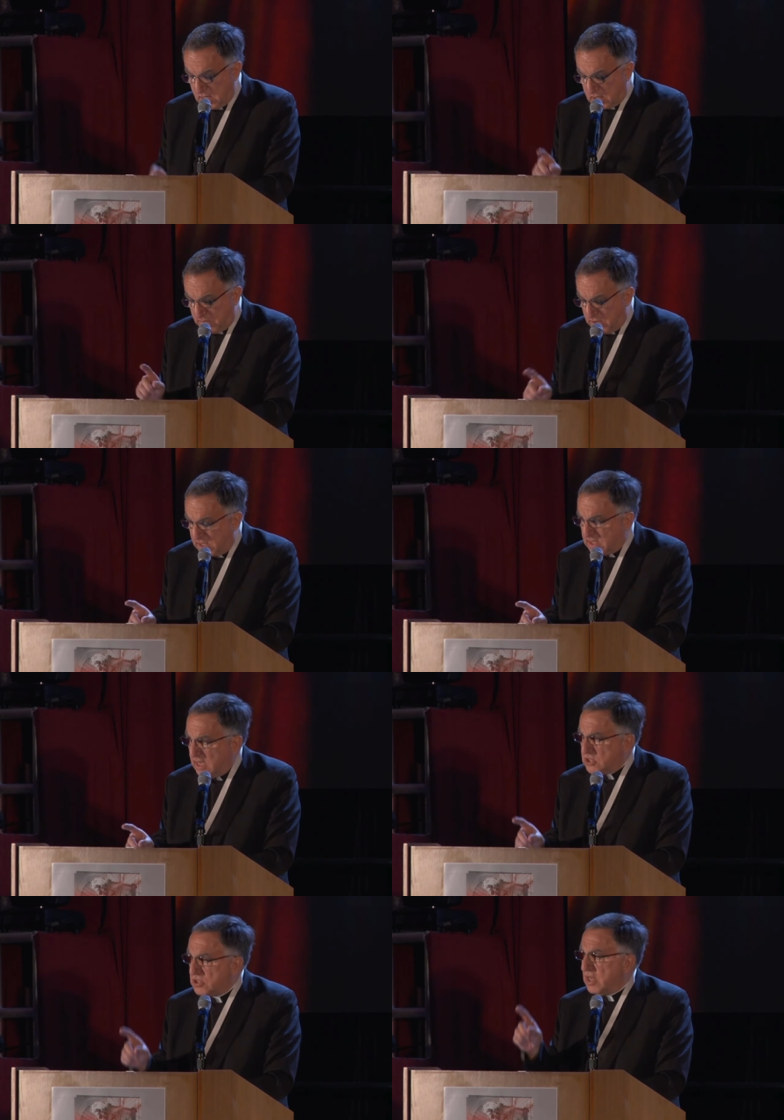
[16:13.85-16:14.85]

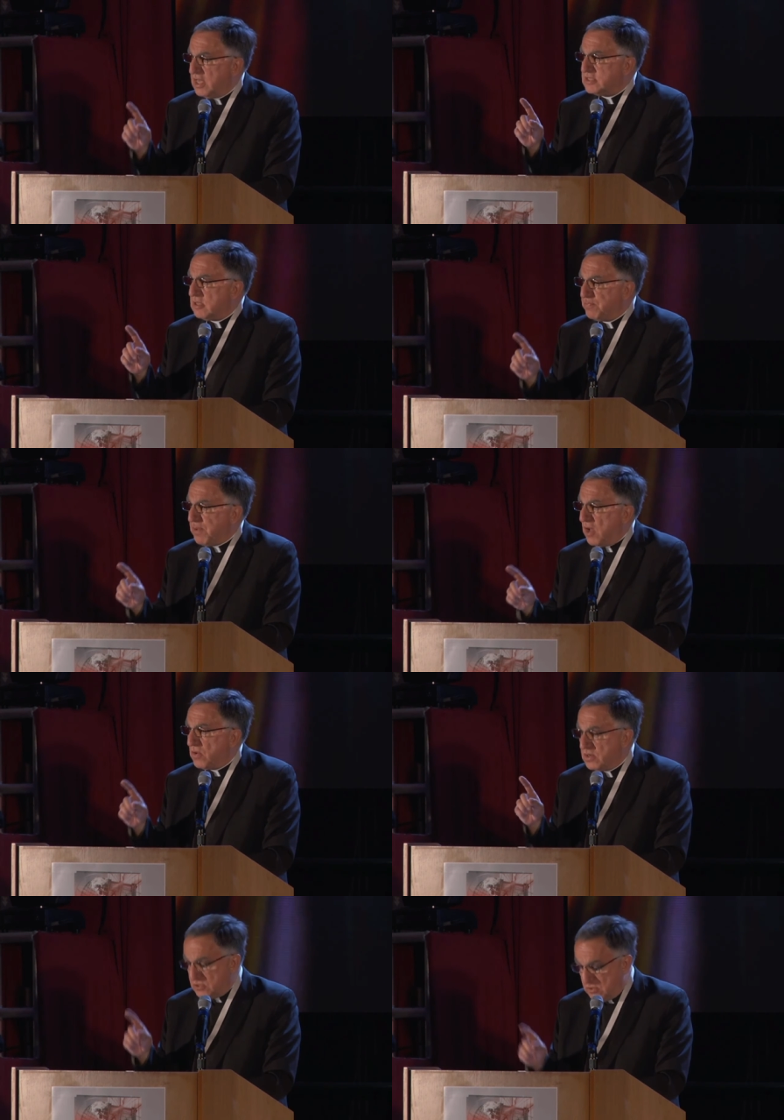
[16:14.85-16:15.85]
Communication has the
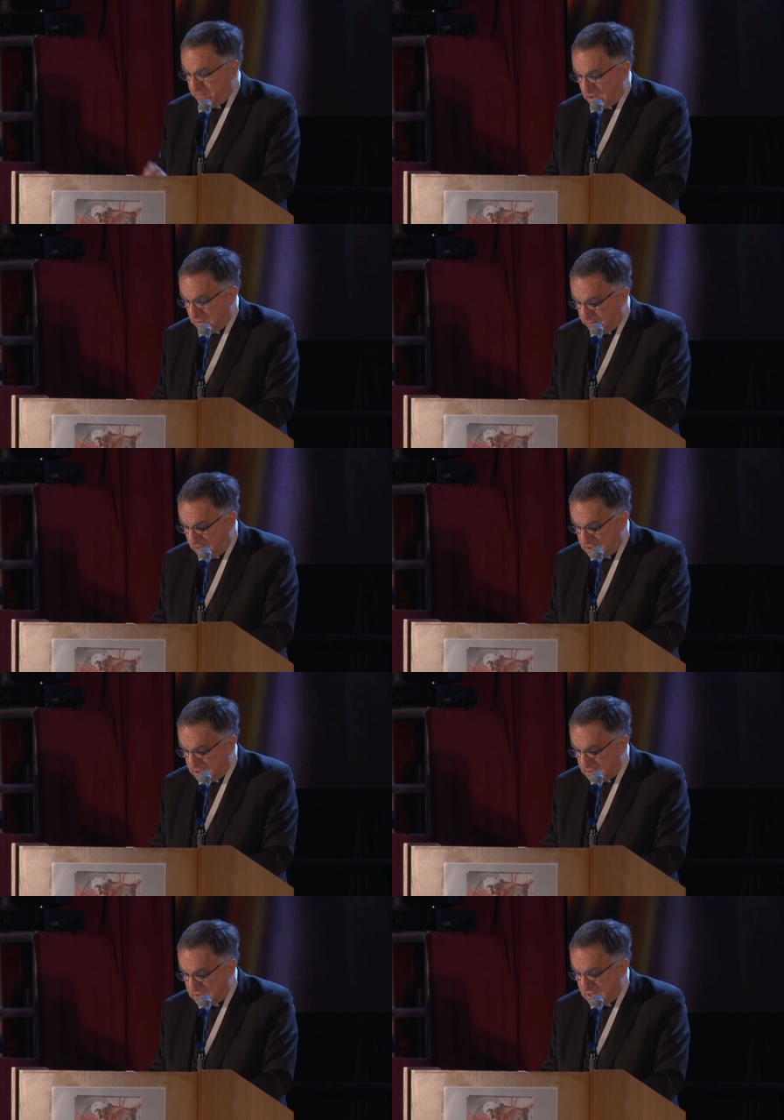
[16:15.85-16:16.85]
power to build
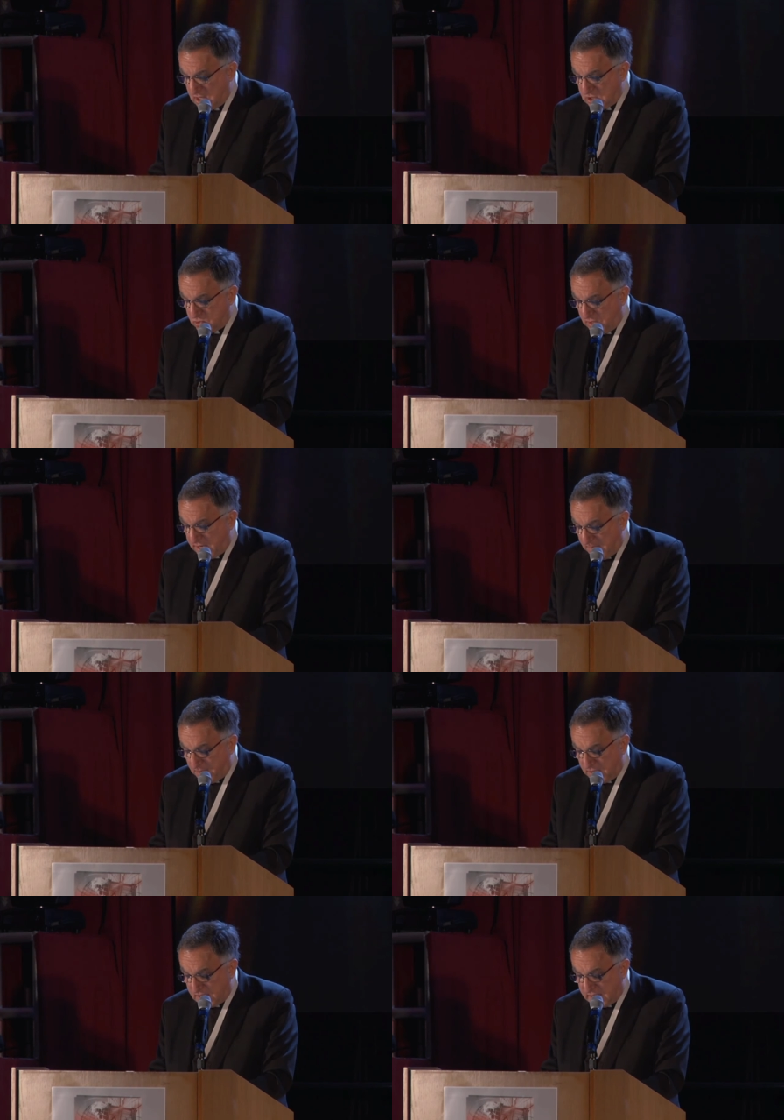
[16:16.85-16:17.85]
bridges to
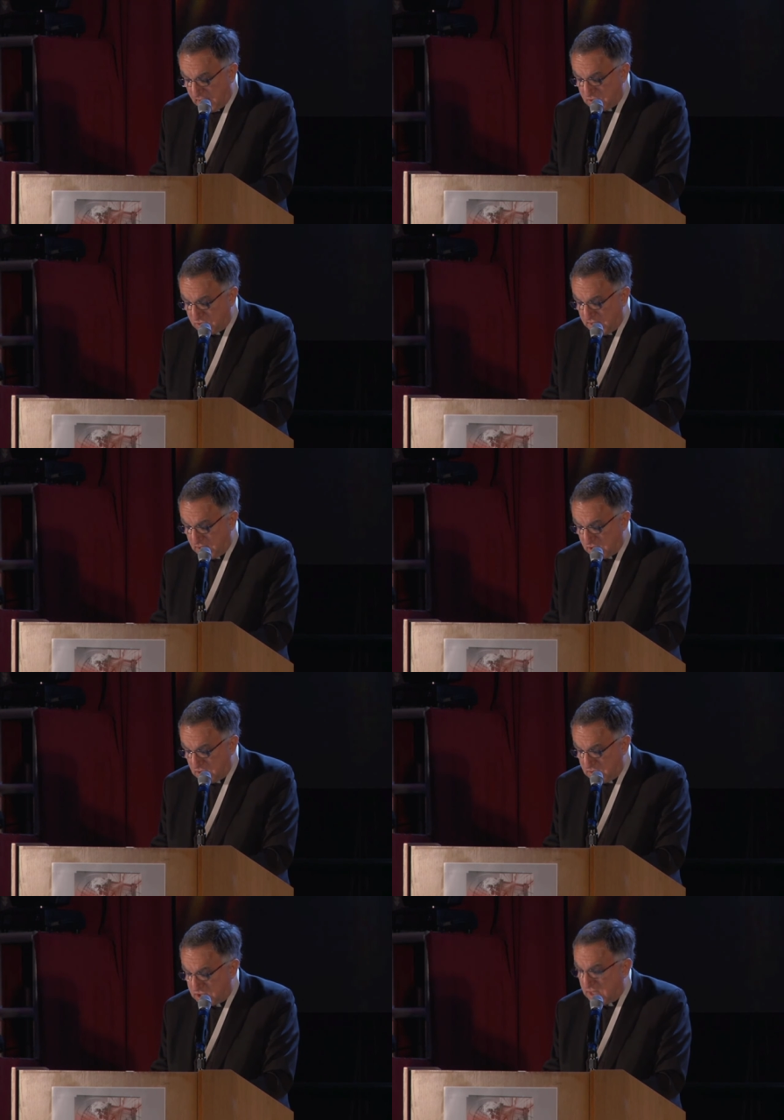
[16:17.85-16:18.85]
enable encounter and
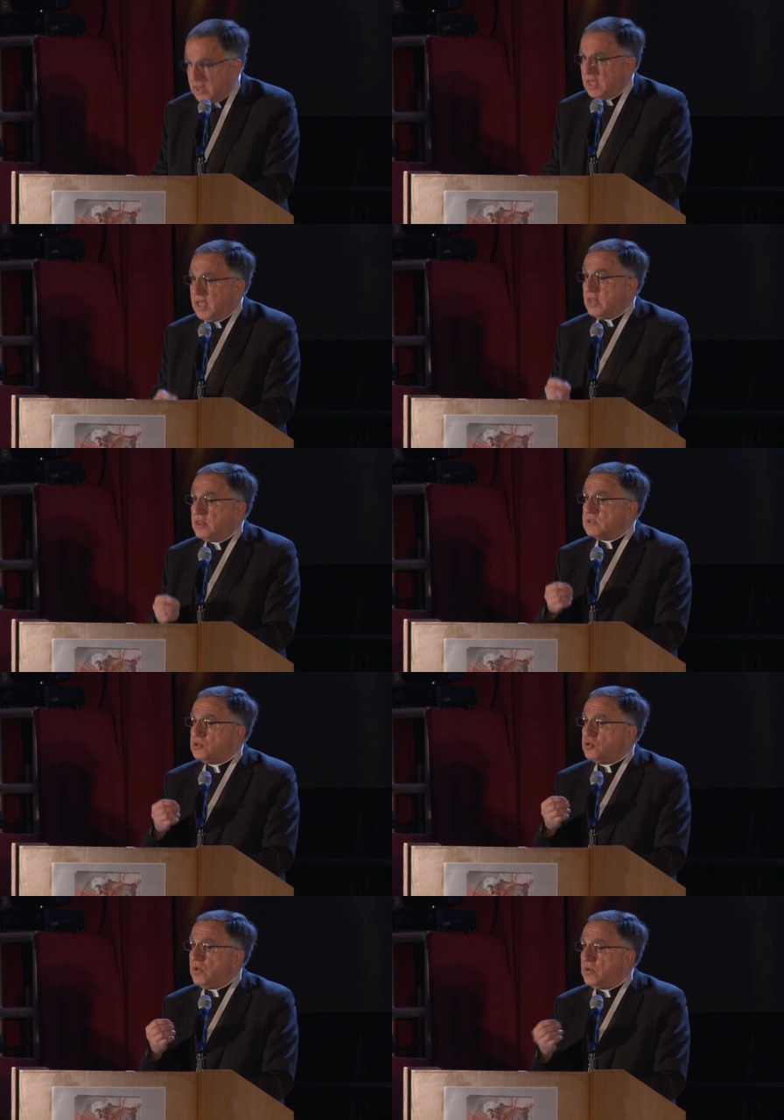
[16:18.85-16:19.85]
inclusion, and thus
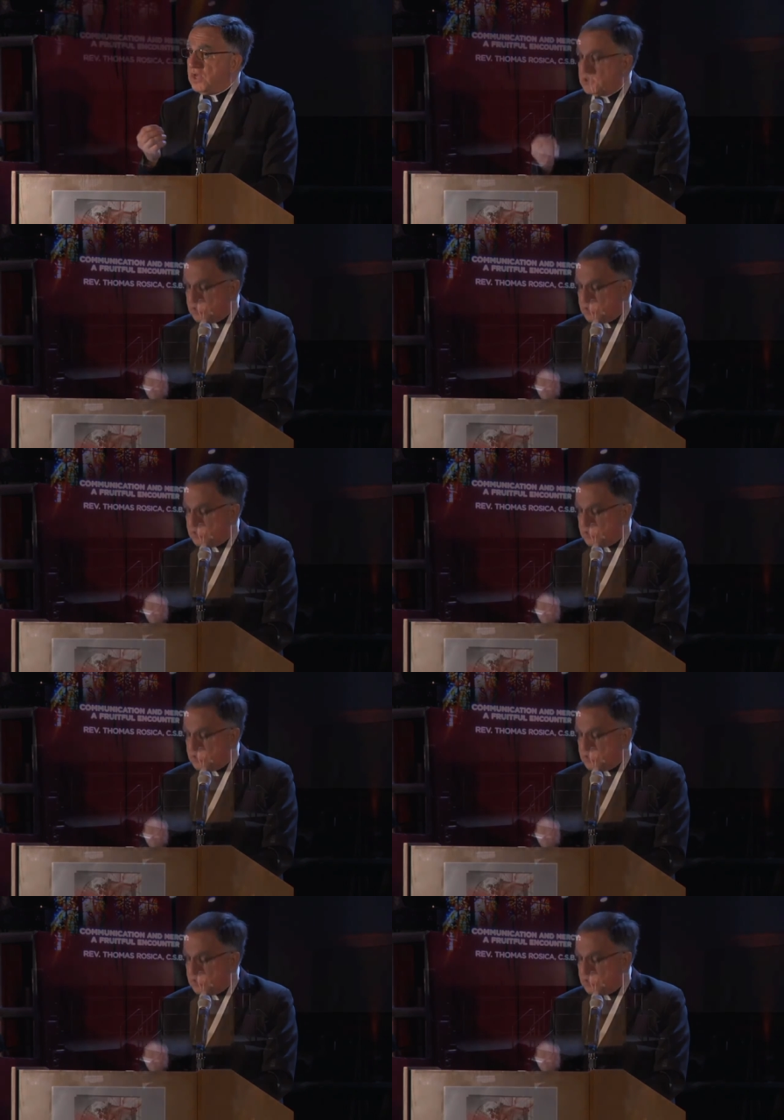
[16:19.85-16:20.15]
to enrich